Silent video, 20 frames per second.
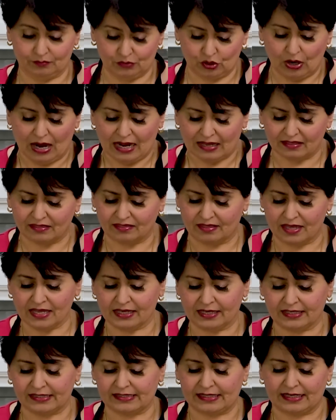So I
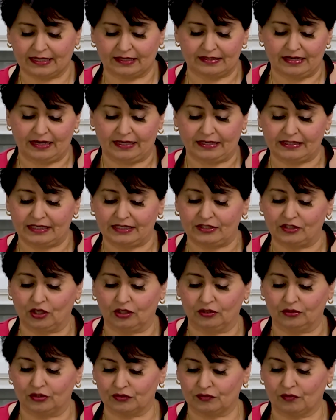think it's like
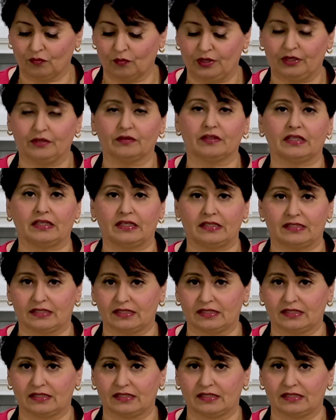$19 for one of these,